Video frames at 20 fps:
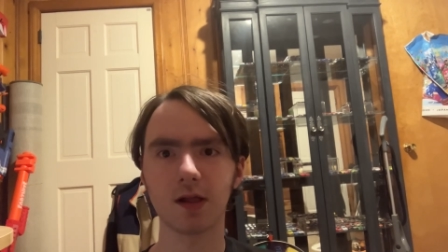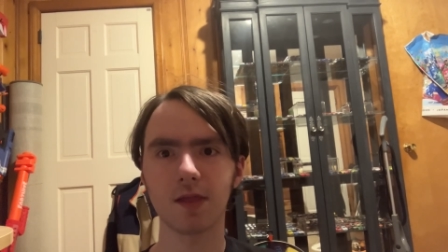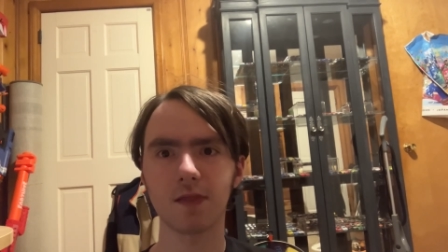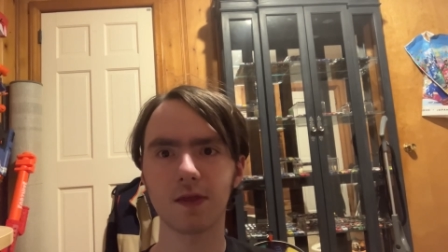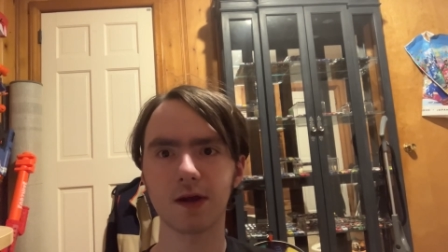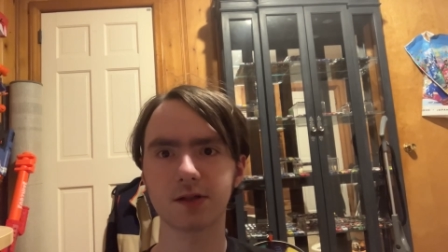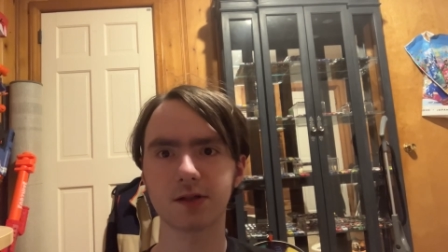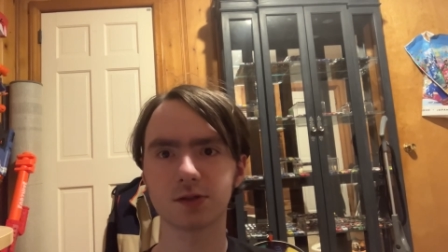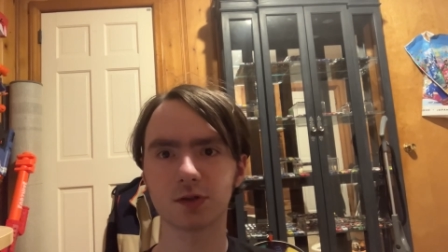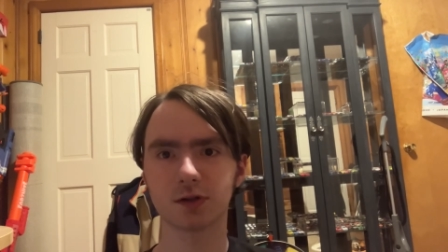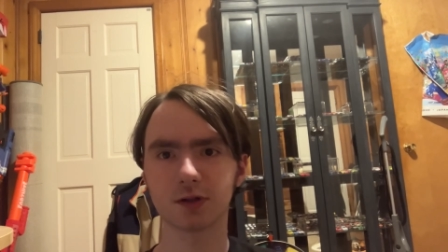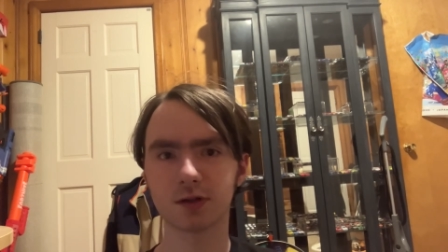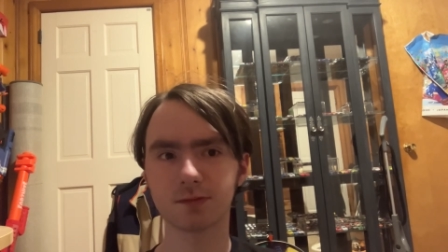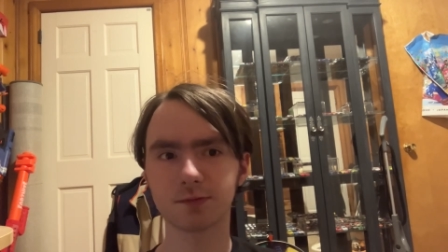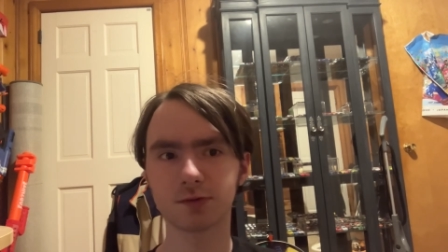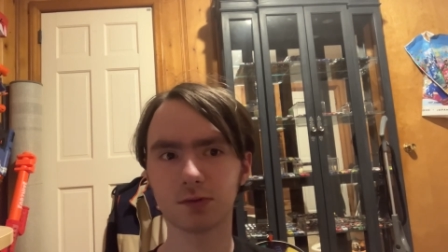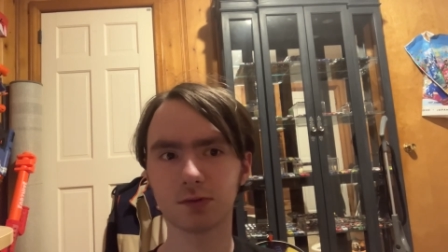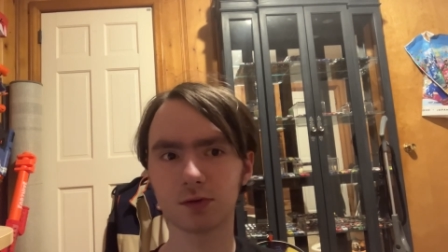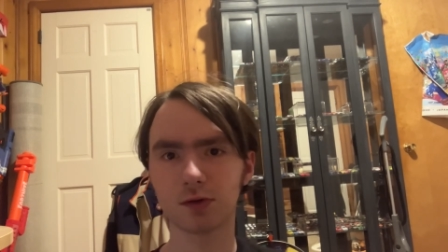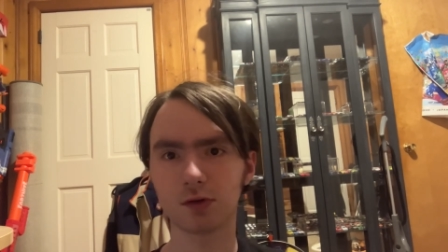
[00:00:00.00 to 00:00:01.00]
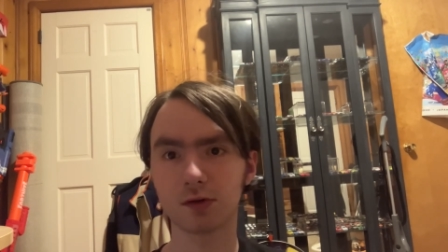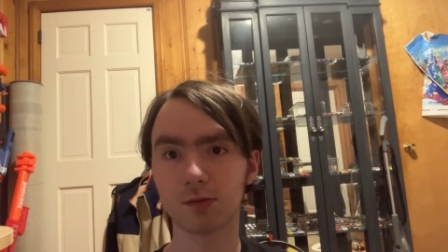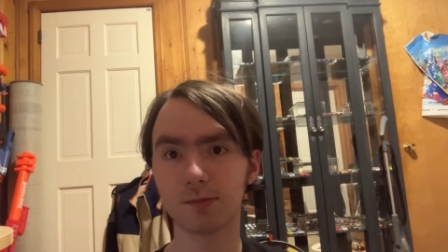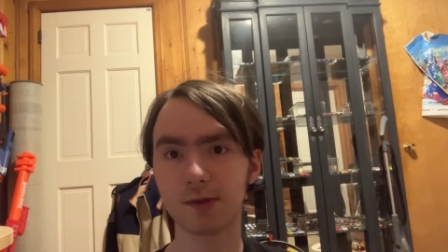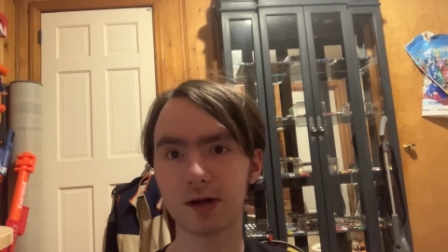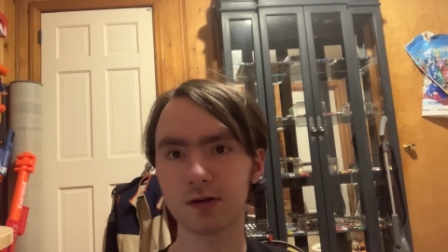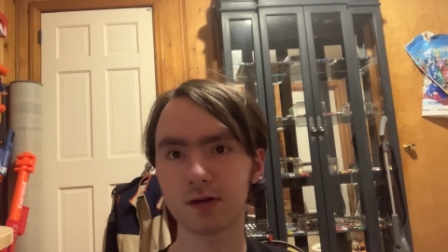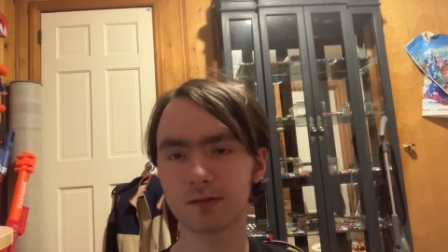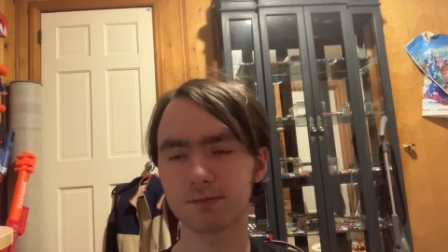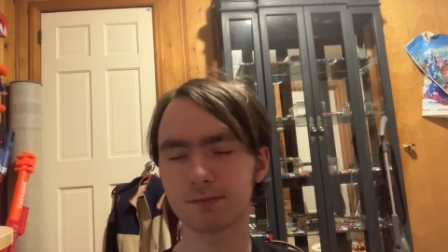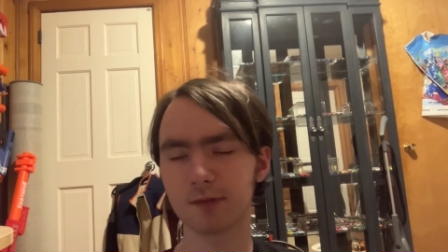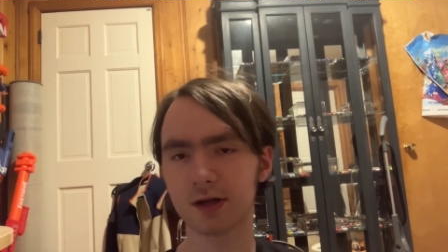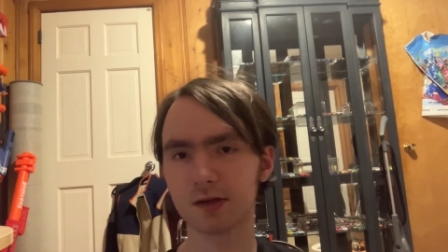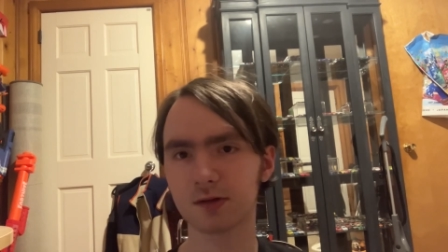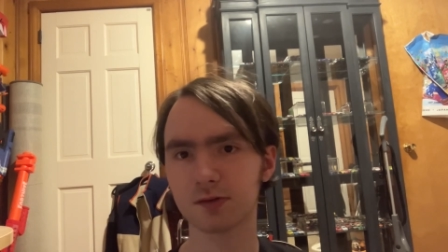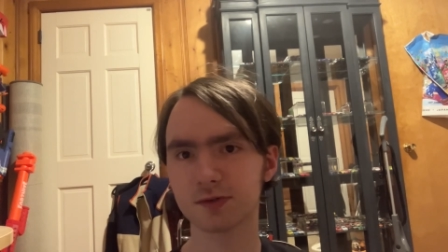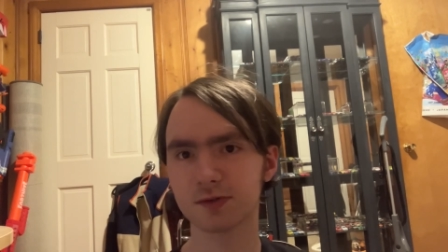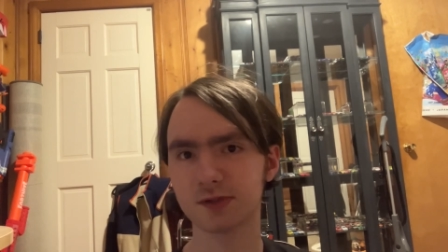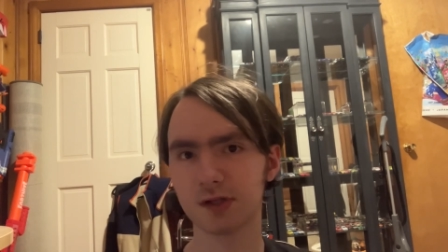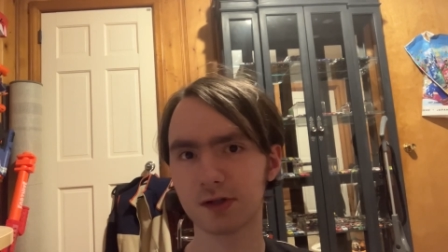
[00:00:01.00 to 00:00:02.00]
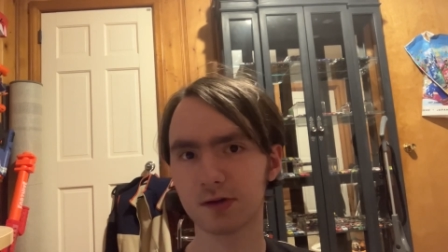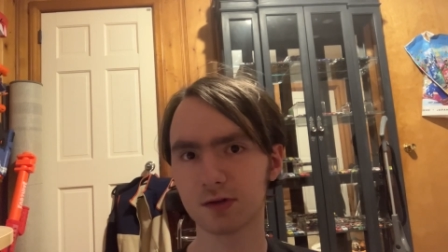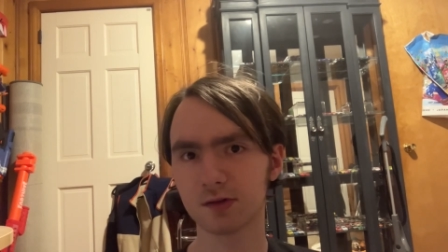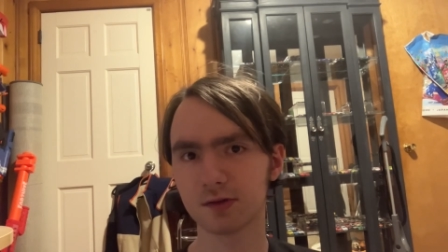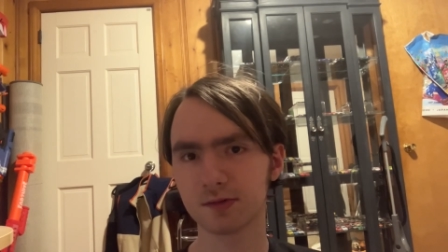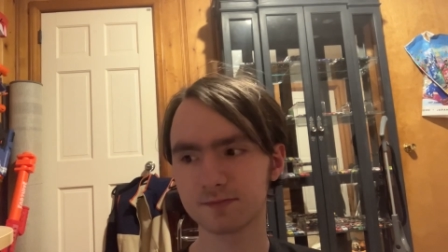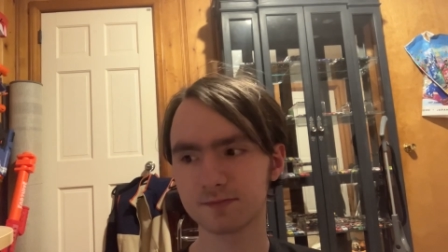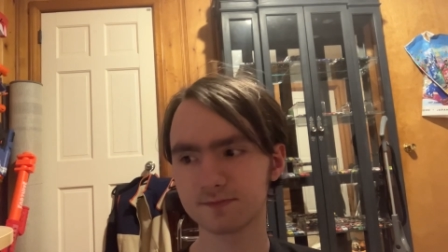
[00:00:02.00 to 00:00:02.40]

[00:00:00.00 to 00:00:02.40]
they took him to a local med medical center.